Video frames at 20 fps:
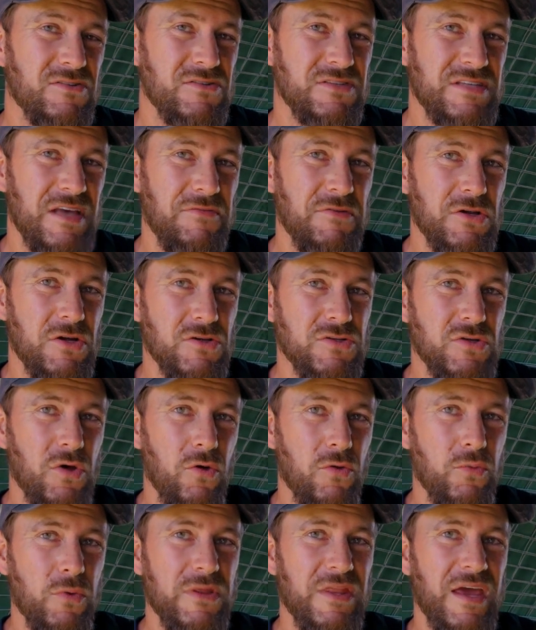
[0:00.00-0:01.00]
or 7 years
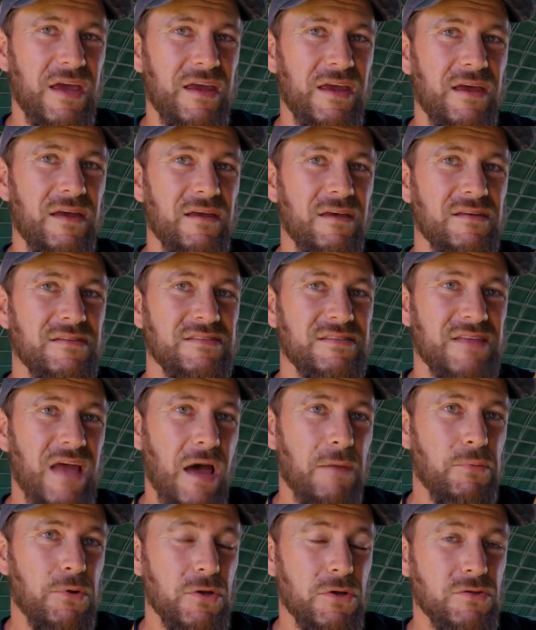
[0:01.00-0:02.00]
old, when they
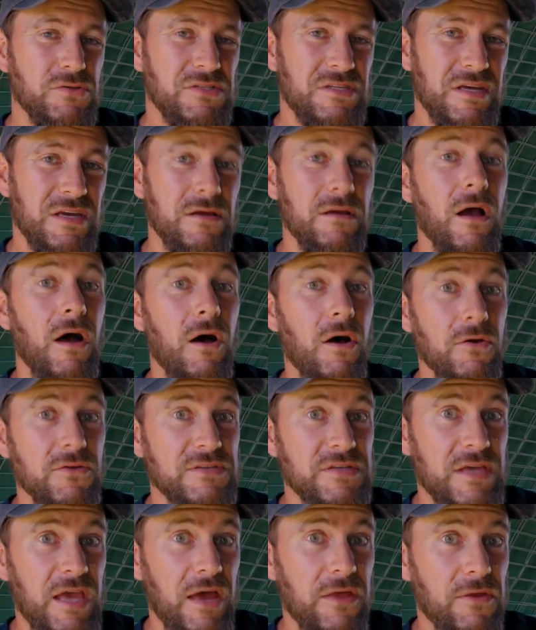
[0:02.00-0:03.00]
stop producing
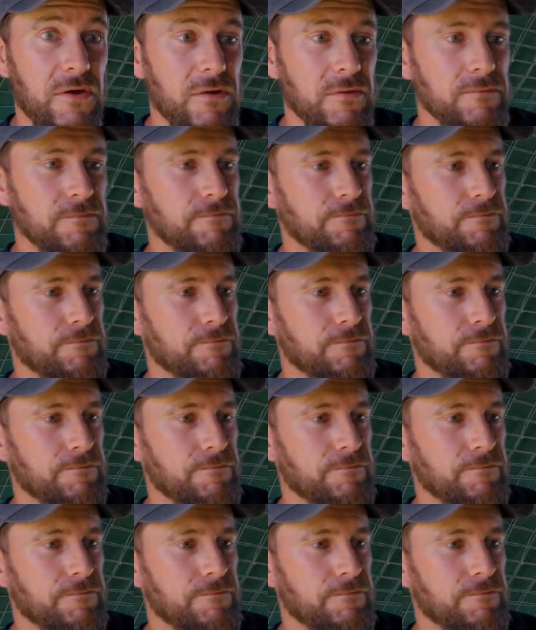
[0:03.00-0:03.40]
altogether.